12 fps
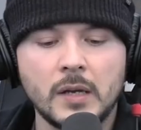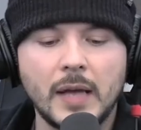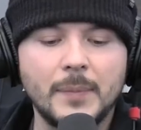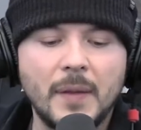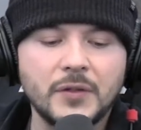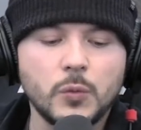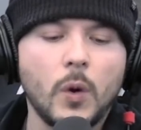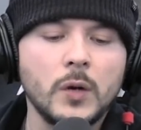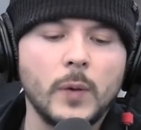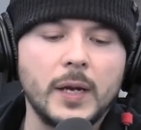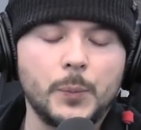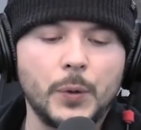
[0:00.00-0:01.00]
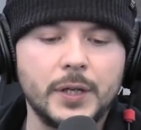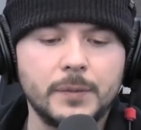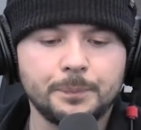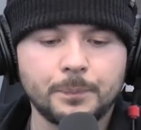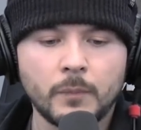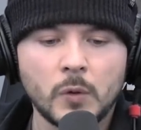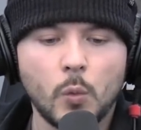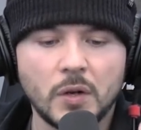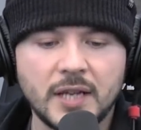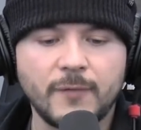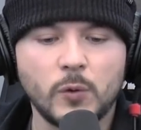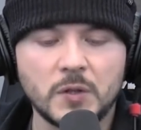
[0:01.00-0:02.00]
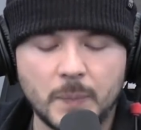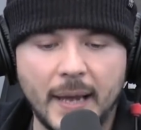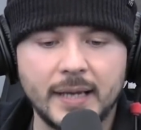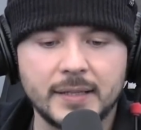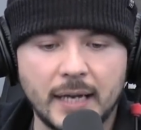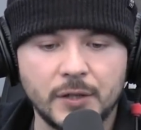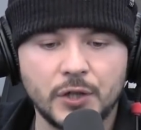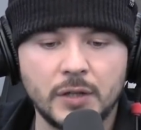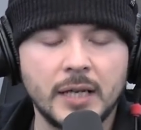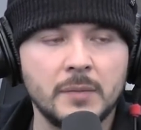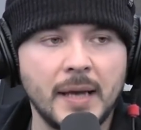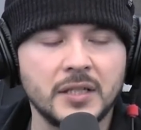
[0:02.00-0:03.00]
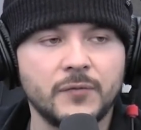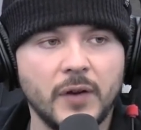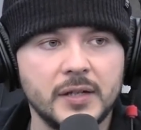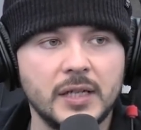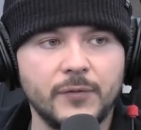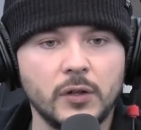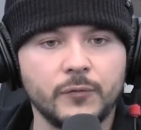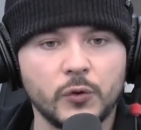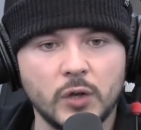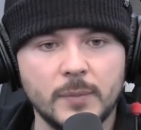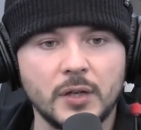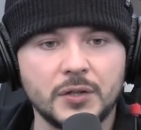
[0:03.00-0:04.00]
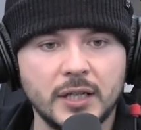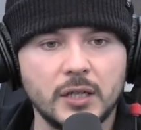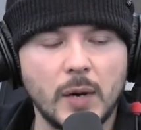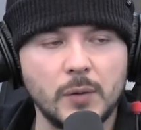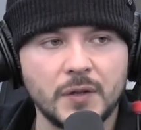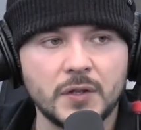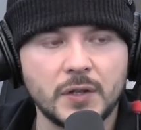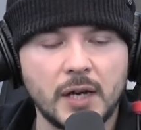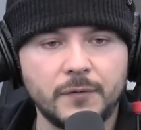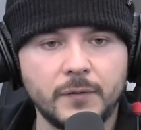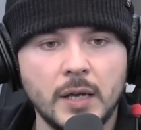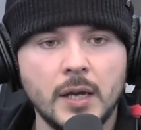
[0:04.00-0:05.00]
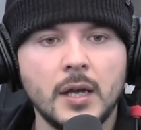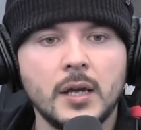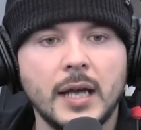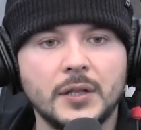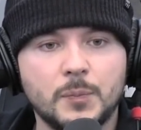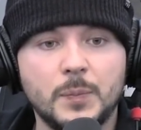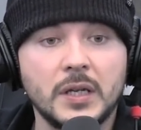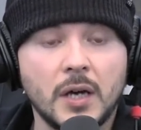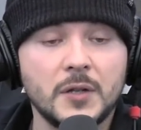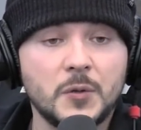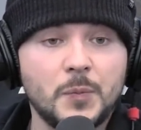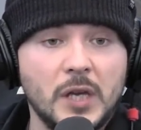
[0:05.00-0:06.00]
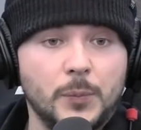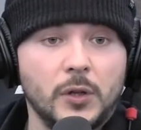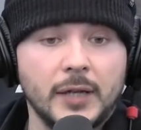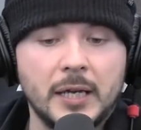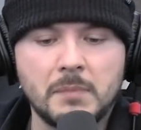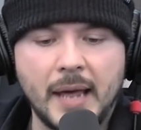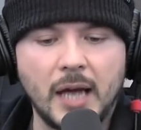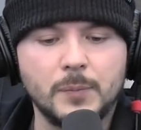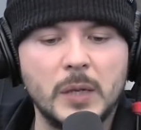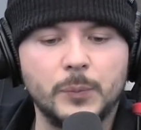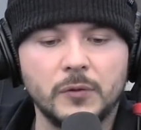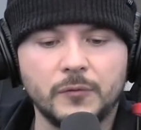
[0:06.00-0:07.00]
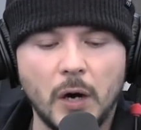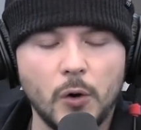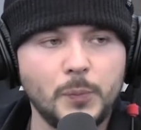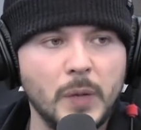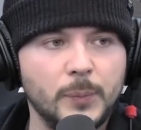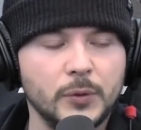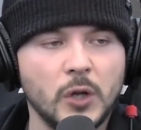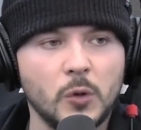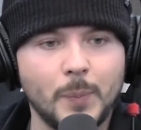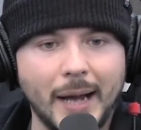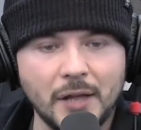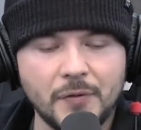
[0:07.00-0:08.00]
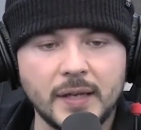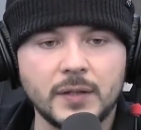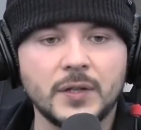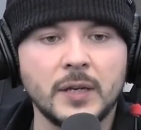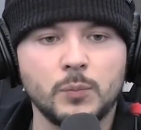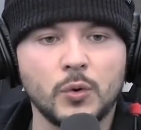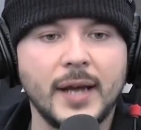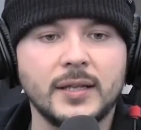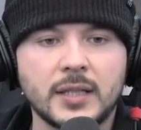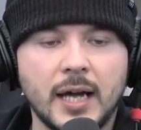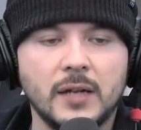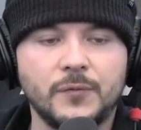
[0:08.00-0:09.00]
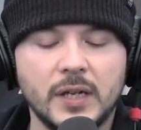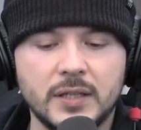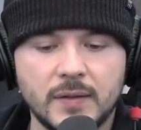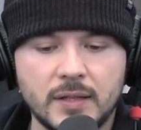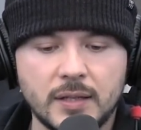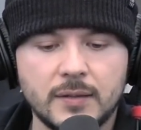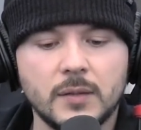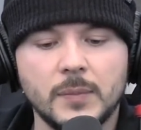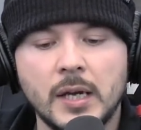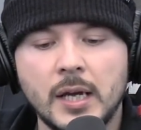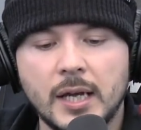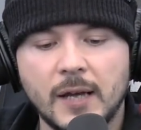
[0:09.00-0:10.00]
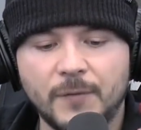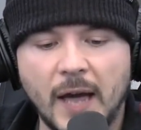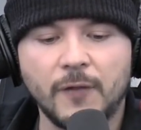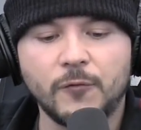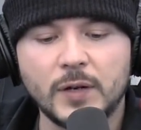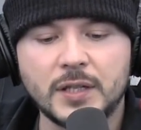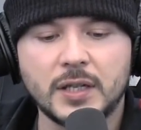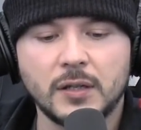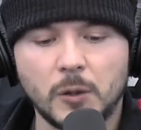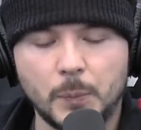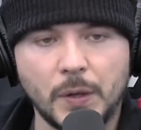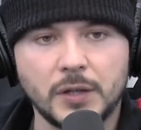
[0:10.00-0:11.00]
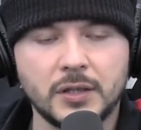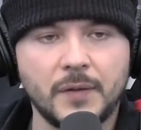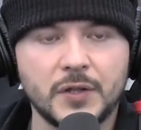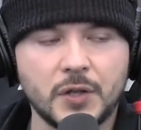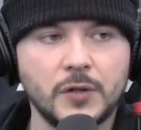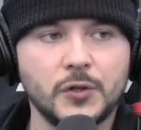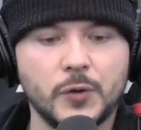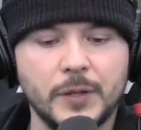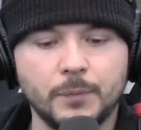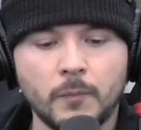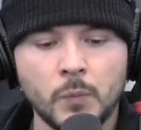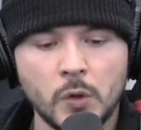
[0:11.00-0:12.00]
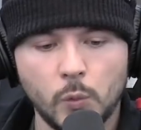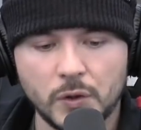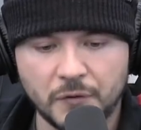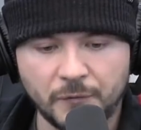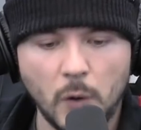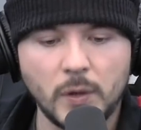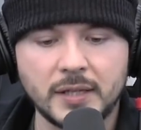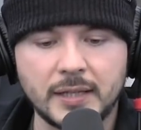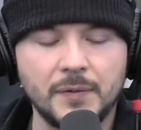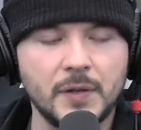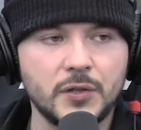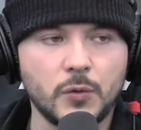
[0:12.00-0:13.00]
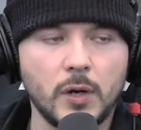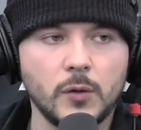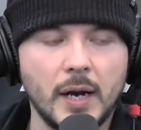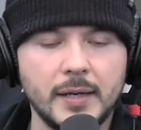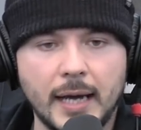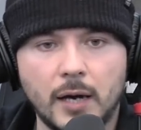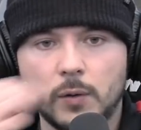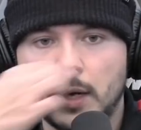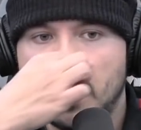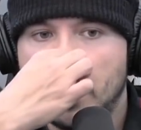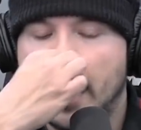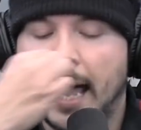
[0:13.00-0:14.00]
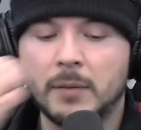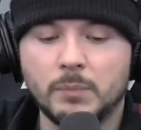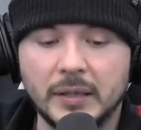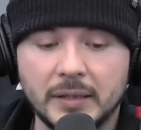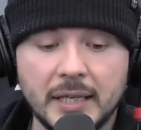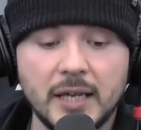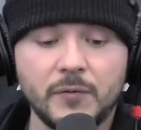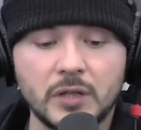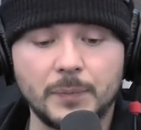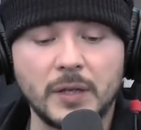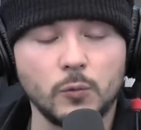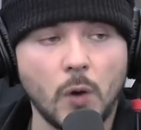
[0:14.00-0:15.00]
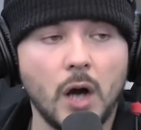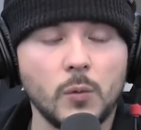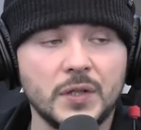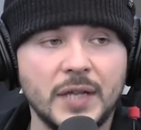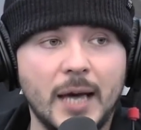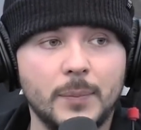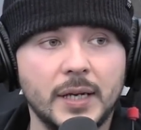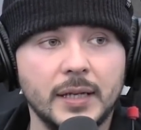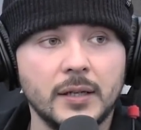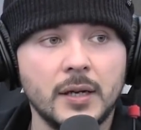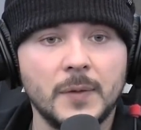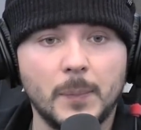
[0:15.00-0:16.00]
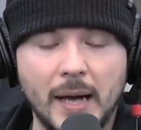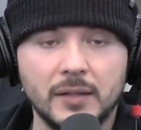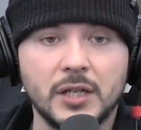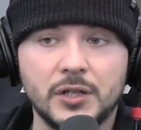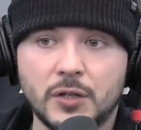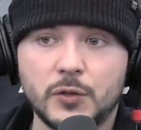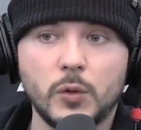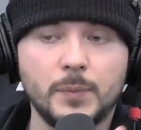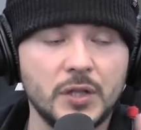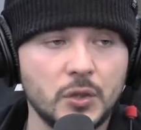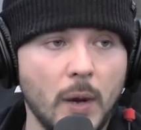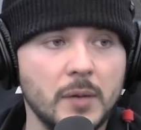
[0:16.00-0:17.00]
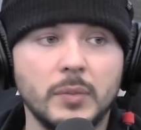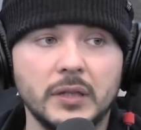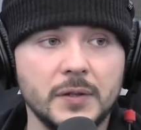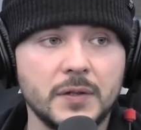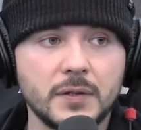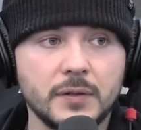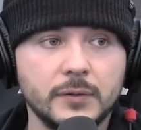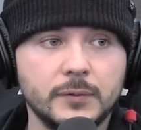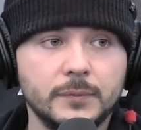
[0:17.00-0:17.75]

I mean, that's one way to put it. Once everyone's paying attention, it makes it very difficult for criminals to get away with this stuff. It's because people get mad, people vote, people don't buy things. It breaks confidence in the system. If every single person in this country was focused on this story right now and believed something wrong was happening, the politicians would be sweating bullets. Yeah.